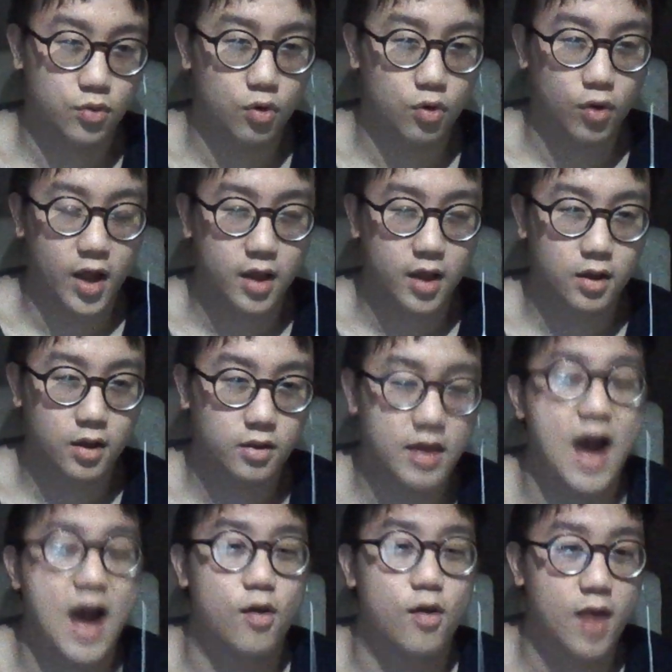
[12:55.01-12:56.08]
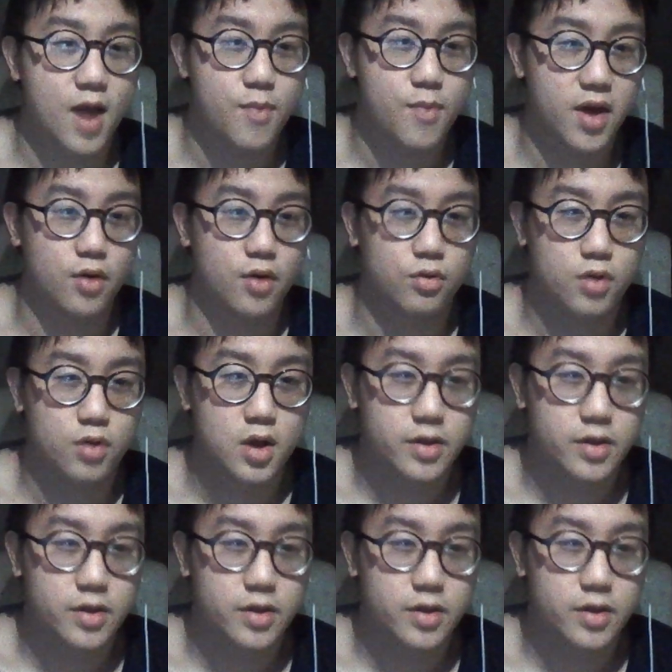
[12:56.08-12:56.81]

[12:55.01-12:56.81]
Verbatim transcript: or like the outlier male,